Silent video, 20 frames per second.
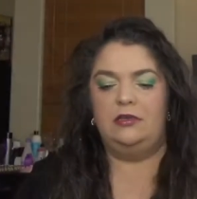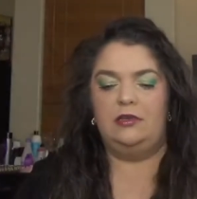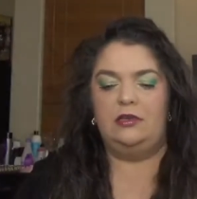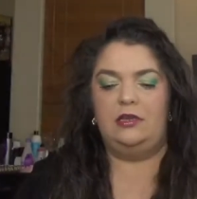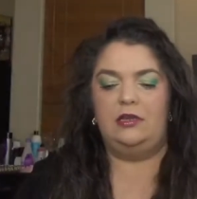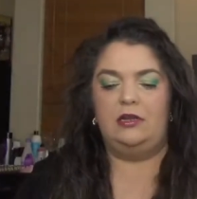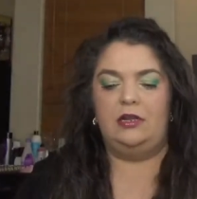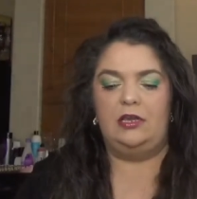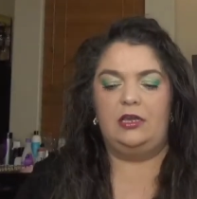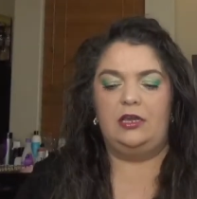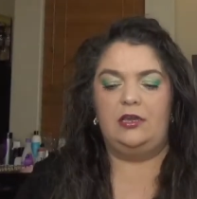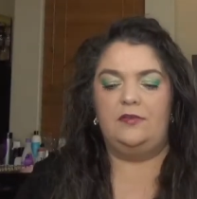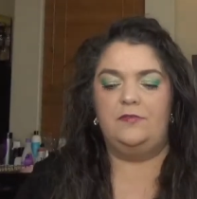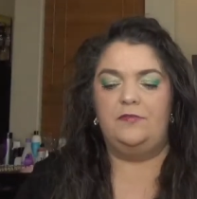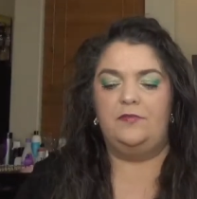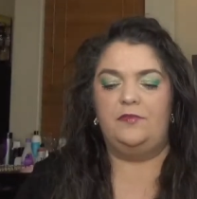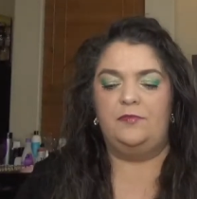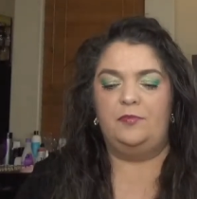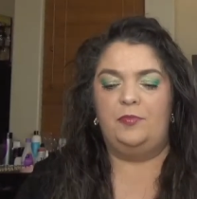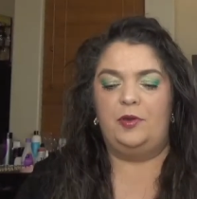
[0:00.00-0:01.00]
And I
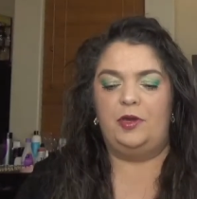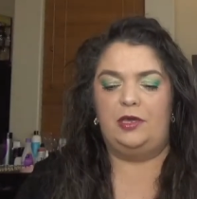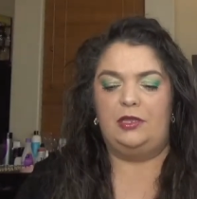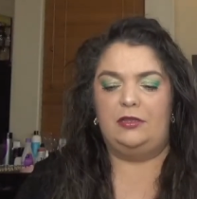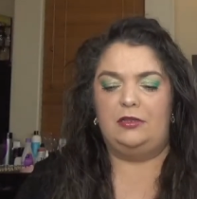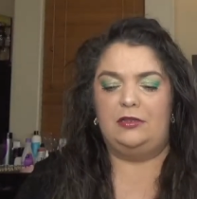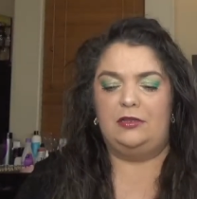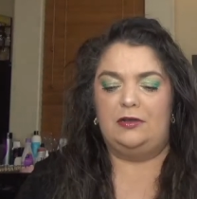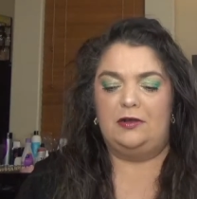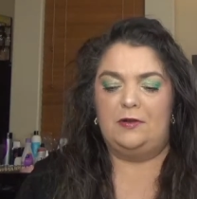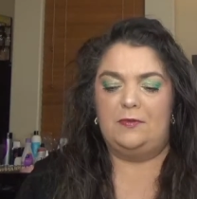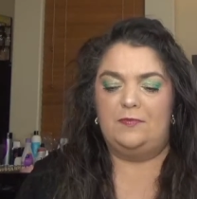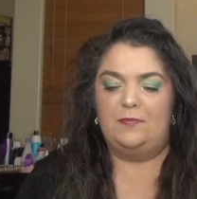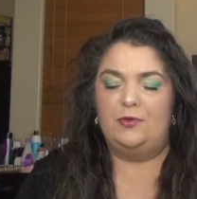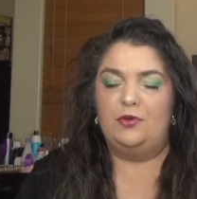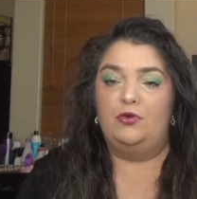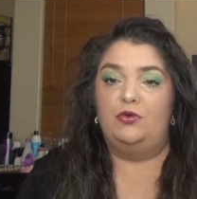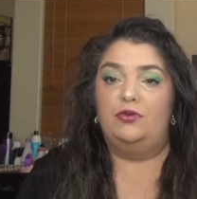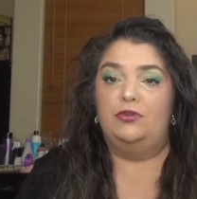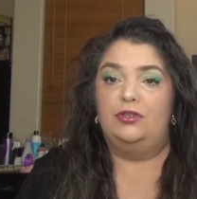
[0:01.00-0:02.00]
have pen um,
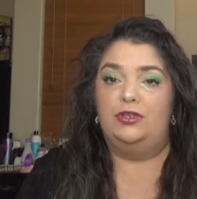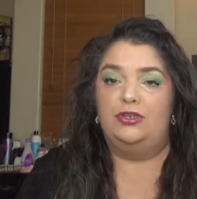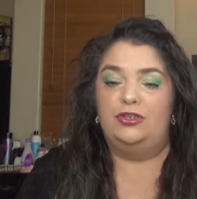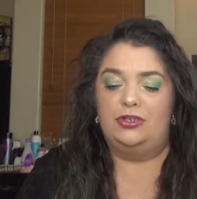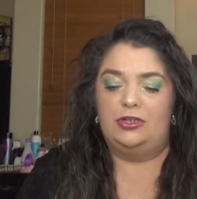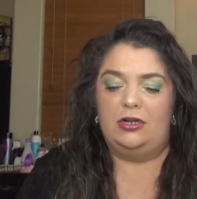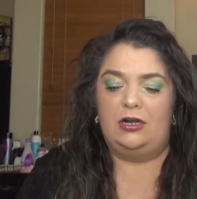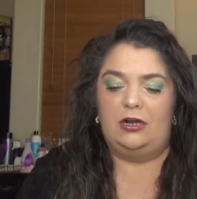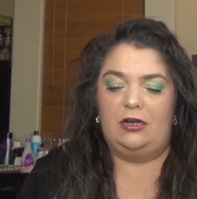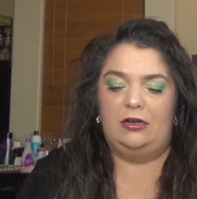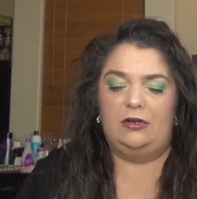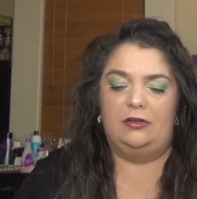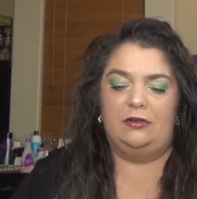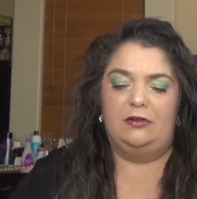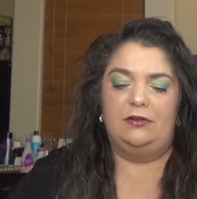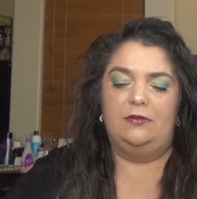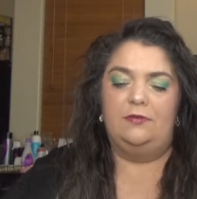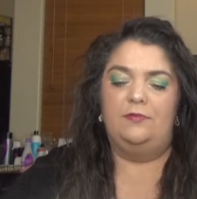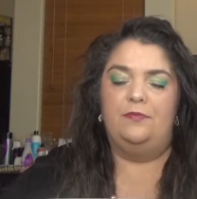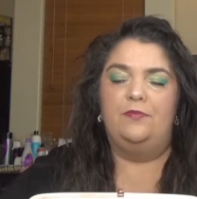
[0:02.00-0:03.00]
on each
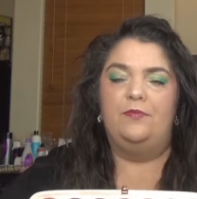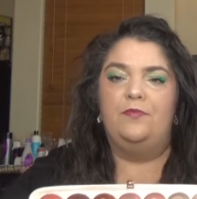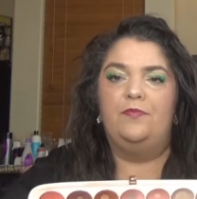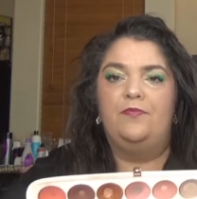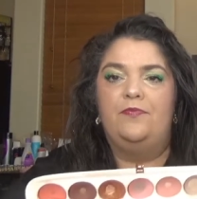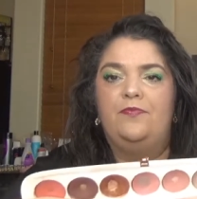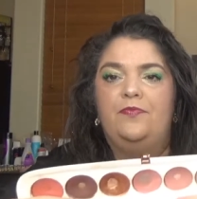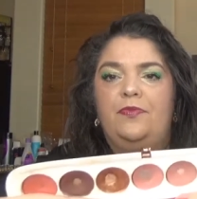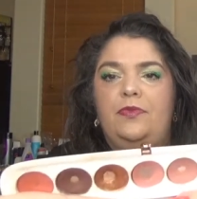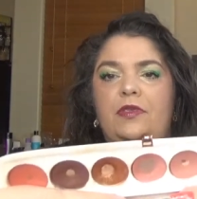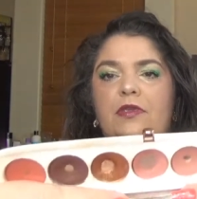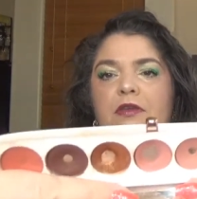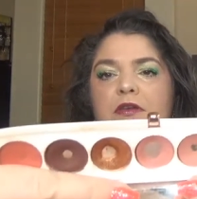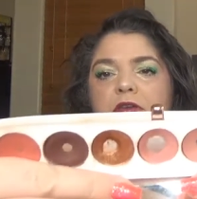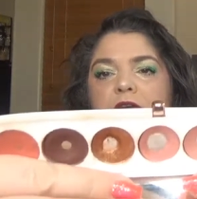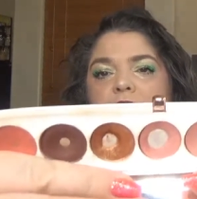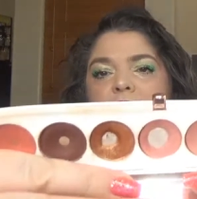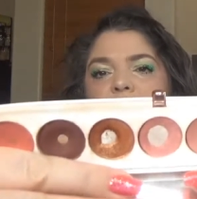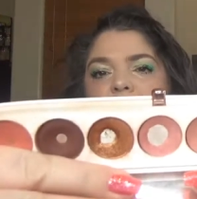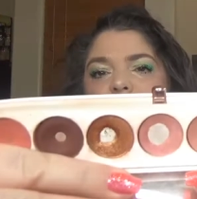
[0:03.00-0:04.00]
color.
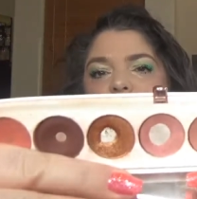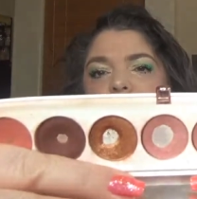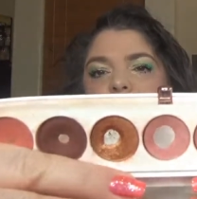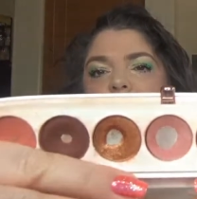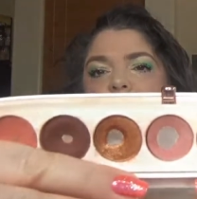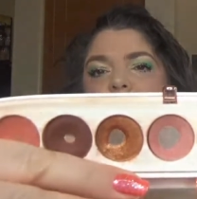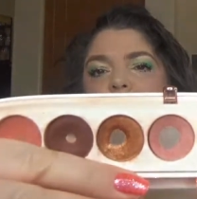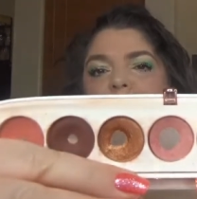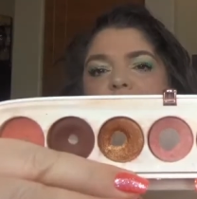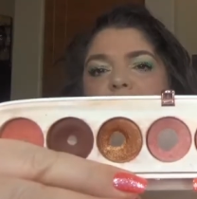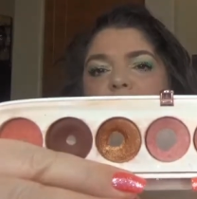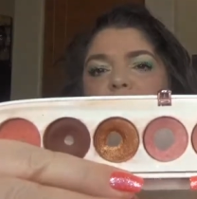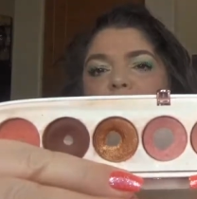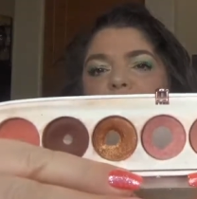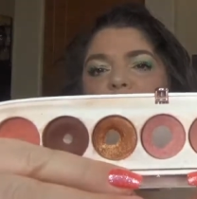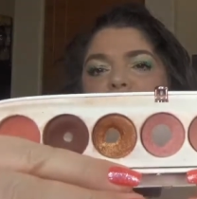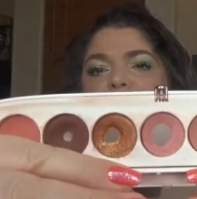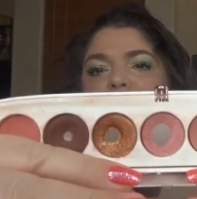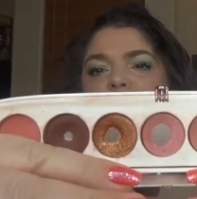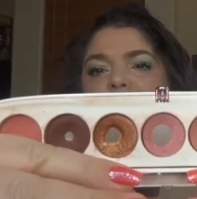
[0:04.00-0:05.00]
So here is how the
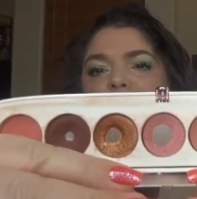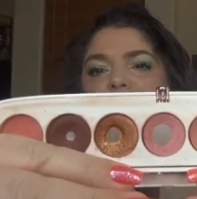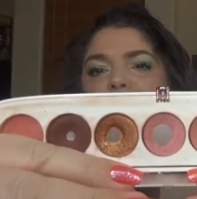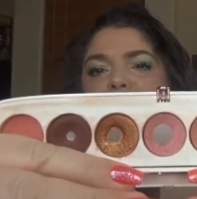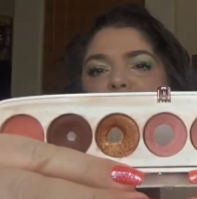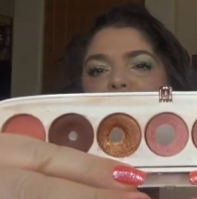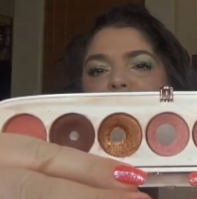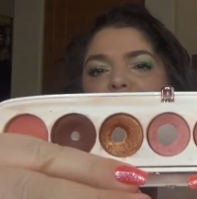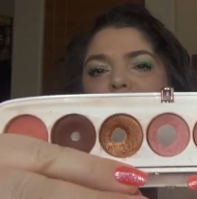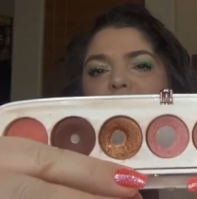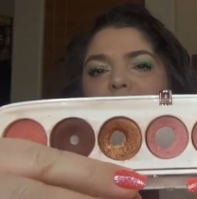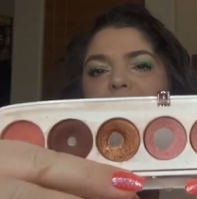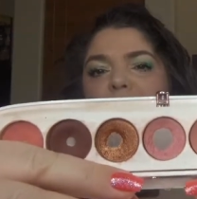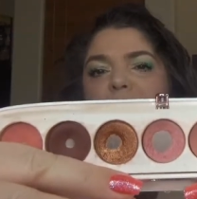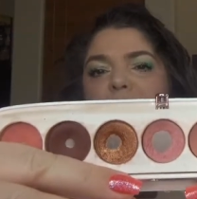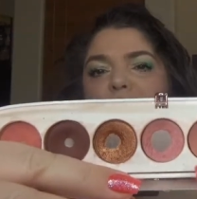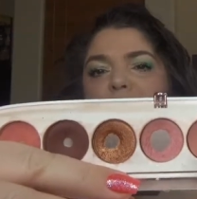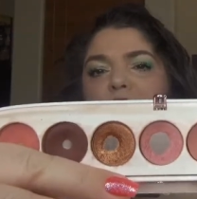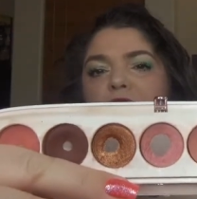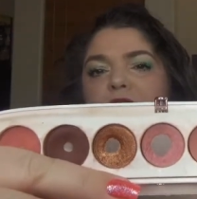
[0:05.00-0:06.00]
palette looks right
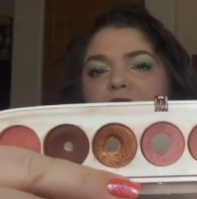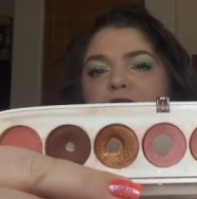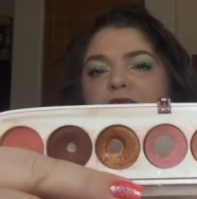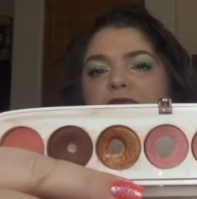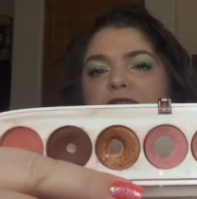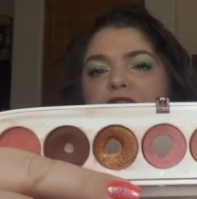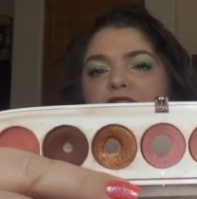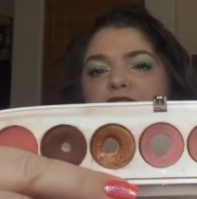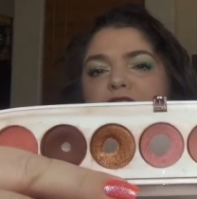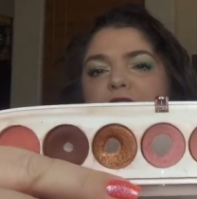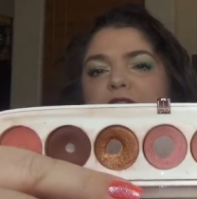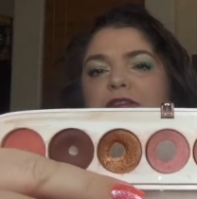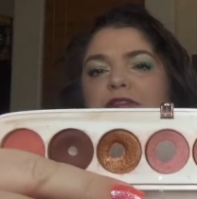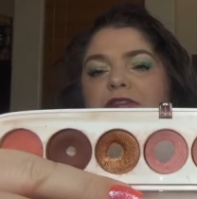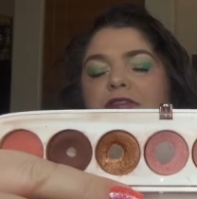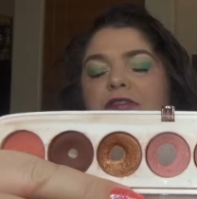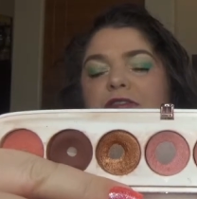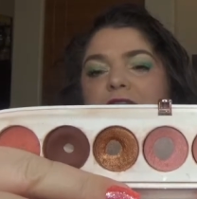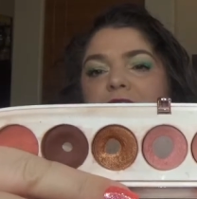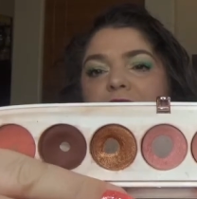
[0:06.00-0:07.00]
now. One of the shades
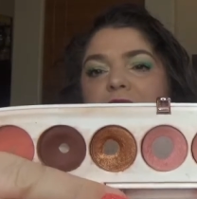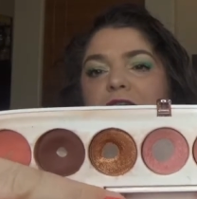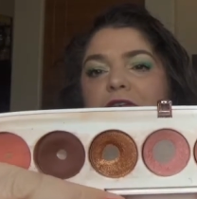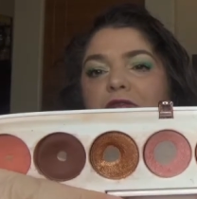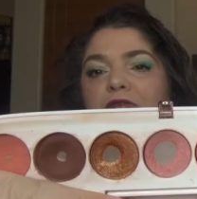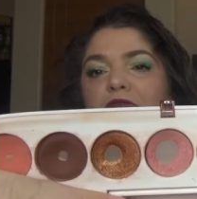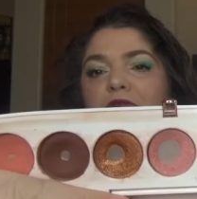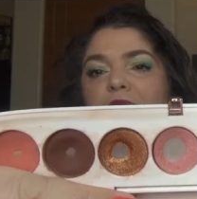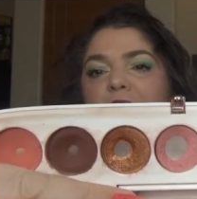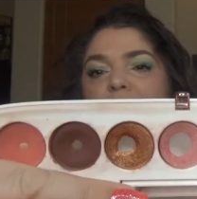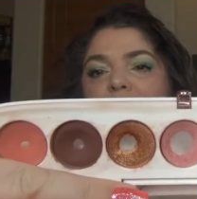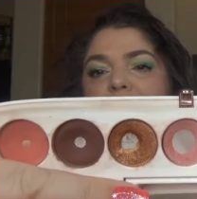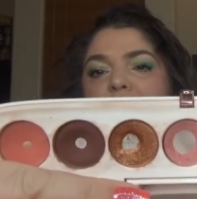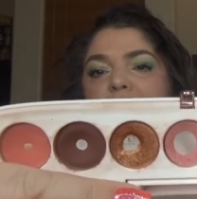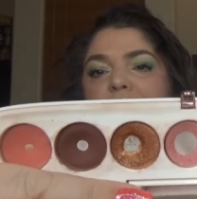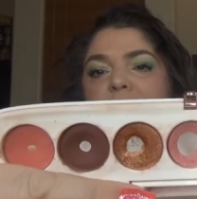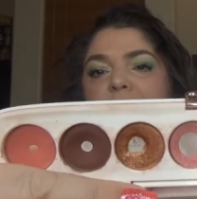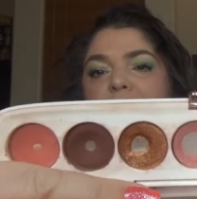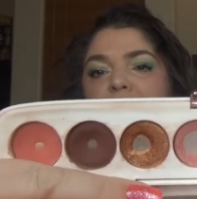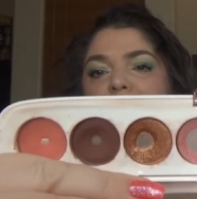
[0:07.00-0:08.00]
is uh, completely
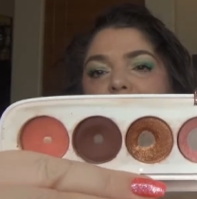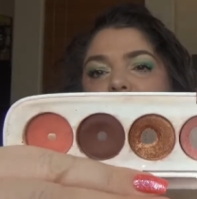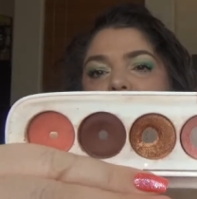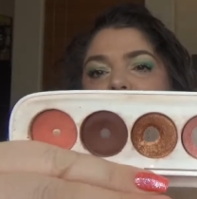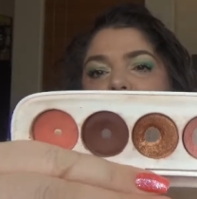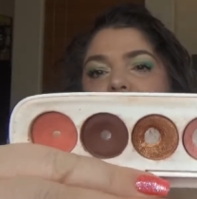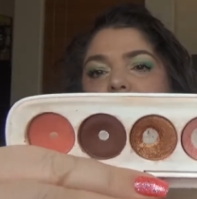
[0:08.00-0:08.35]
done.